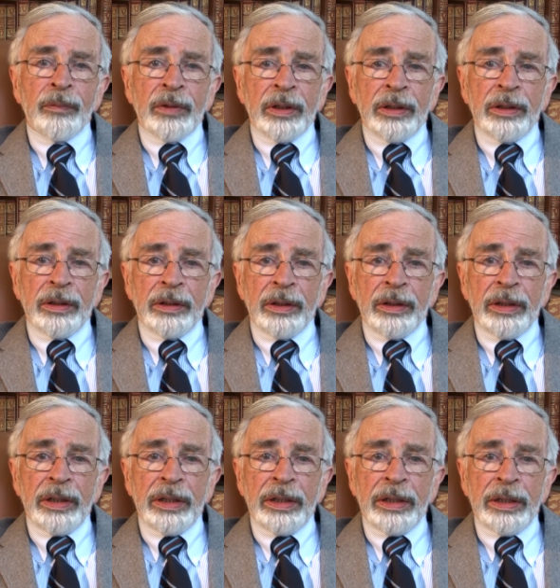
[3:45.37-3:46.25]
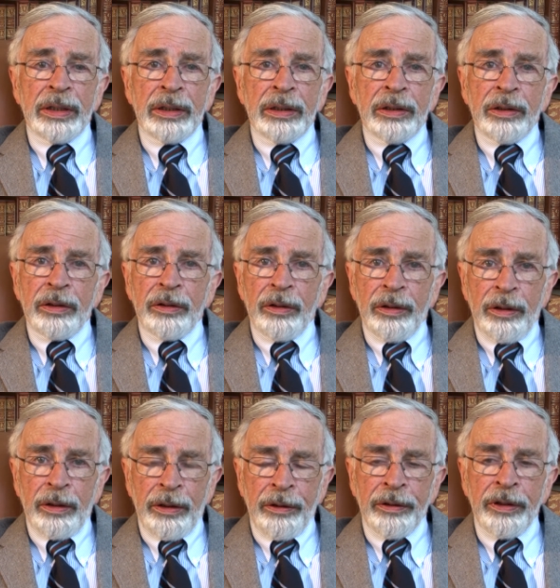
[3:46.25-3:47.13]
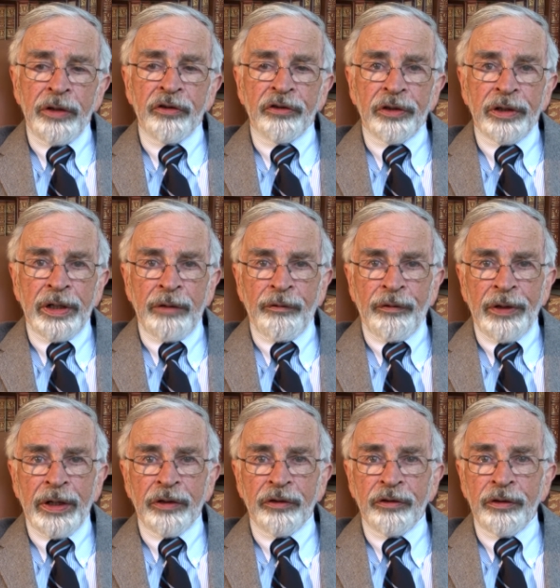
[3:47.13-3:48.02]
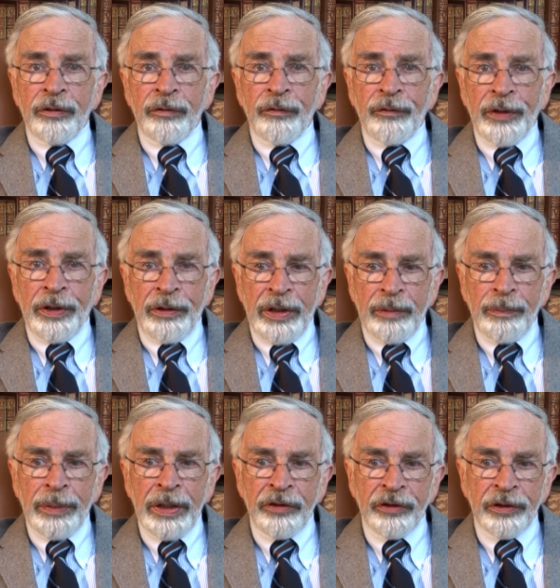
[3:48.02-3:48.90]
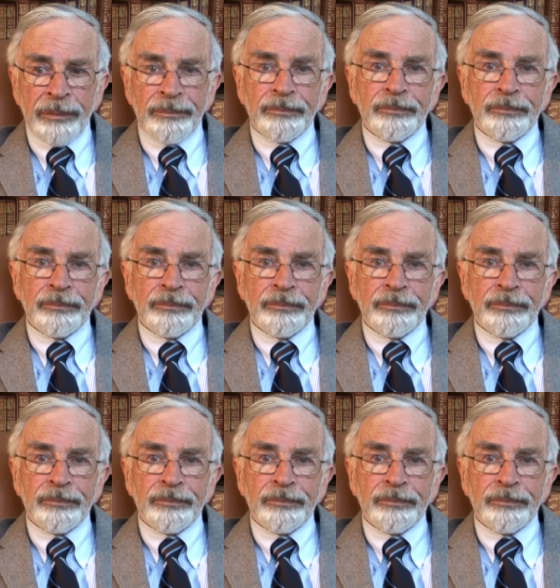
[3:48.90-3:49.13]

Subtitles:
and a lot of these side effects are very unpleasant.